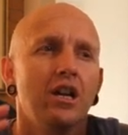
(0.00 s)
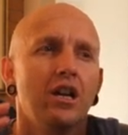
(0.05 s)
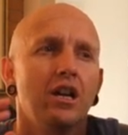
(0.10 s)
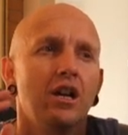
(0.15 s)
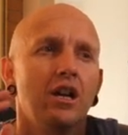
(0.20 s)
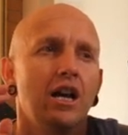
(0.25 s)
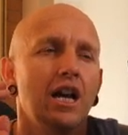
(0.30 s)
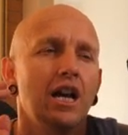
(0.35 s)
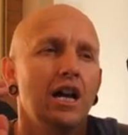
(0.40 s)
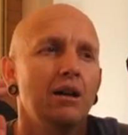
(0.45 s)

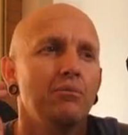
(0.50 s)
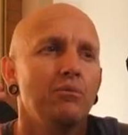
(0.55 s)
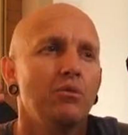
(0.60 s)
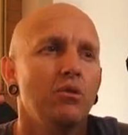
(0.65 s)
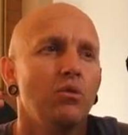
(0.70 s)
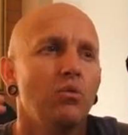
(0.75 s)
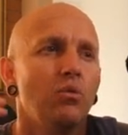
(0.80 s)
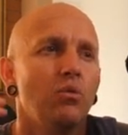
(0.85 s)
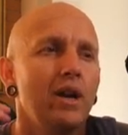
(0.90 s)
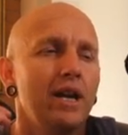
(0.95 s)

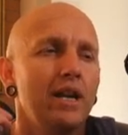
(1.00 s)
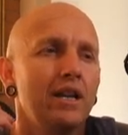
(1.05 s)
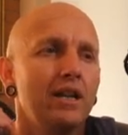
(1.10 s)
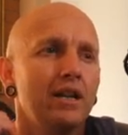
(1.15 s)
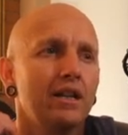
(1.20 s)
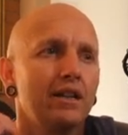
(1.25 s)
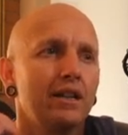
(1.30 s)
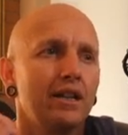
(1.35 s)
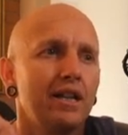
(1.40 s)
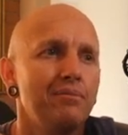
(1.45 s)
when
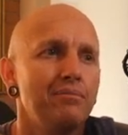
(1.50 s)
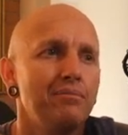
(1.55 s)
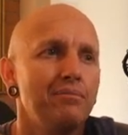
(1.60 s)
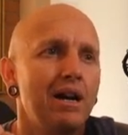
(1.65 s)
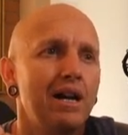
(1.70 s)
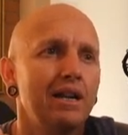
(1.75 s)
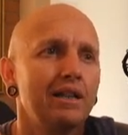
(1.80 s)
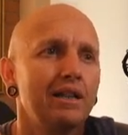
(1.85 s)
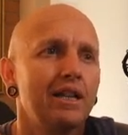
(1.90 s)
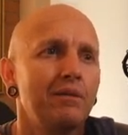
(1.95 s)
Liam
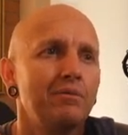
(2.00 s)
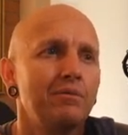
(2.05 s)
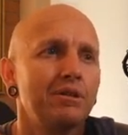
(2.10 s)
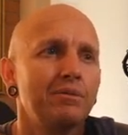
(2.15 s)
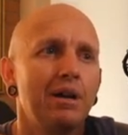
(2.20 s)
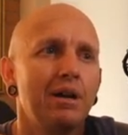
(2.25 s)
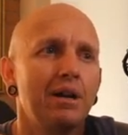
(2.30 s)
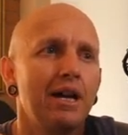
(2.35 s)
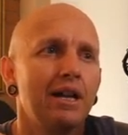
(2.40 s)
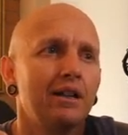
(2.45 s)
Martin comes
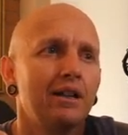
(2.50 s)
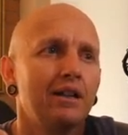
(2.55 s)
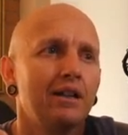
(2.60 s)
back